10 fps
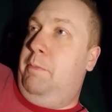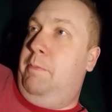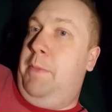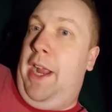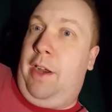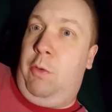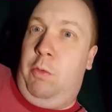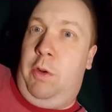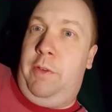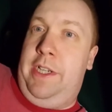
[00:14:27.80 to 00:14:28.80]

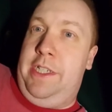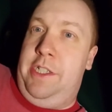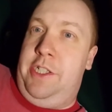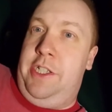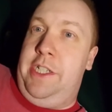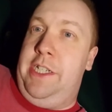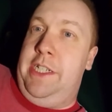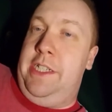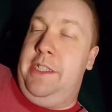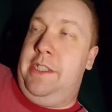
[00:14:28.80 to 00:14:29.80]
macaroni and
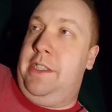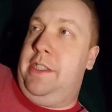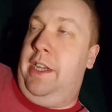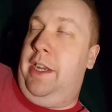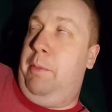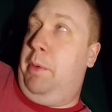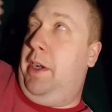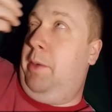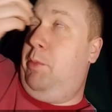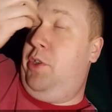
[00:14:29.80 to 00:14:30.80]
cheese type
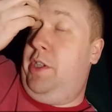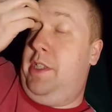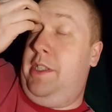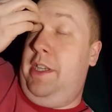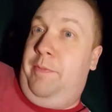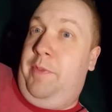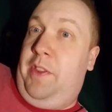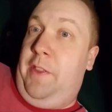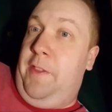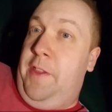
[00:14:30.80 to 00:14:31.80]
options,
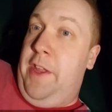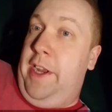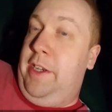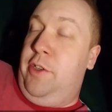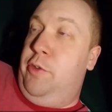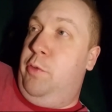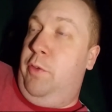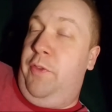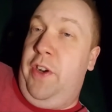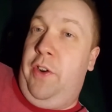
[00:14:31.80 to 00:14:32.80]
they do a
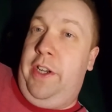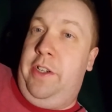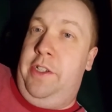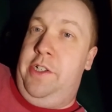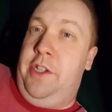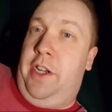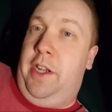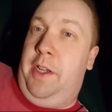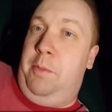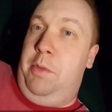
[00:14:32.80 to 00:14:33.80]
very good
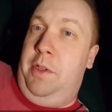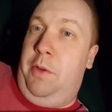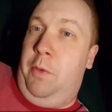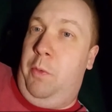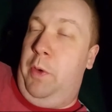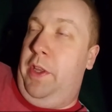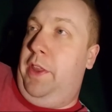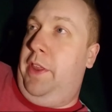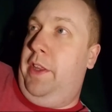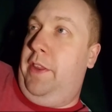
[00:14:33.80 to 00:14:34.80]
job with
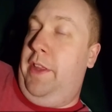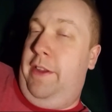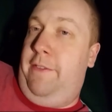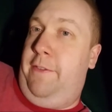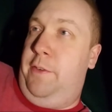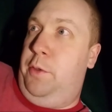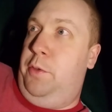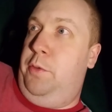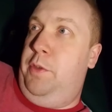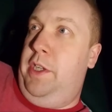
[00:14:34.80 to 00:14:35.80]
that
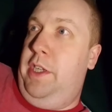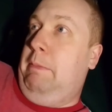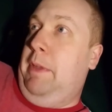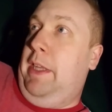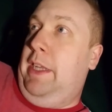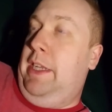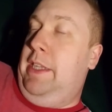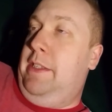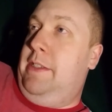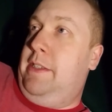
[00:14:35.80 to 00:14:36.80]
food.
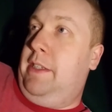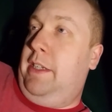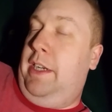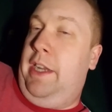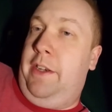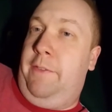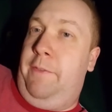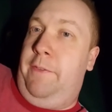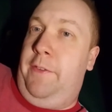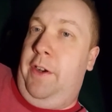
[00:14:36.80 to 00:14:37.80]
It's got
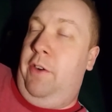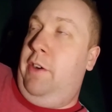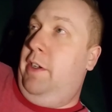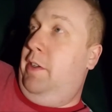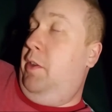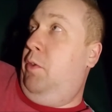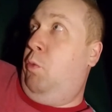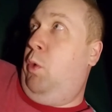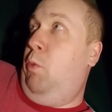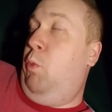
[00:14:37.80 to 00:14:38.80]
the
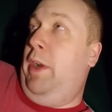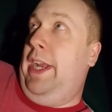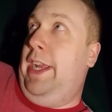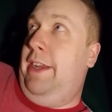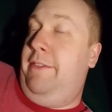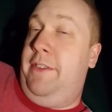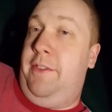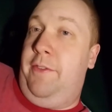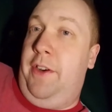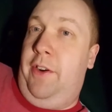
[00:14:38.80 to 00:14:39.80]
one we have is
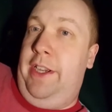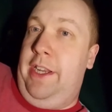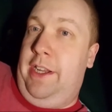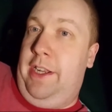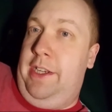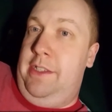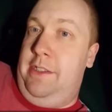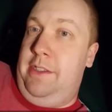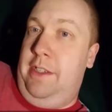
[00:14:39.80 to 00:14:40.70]
very nice,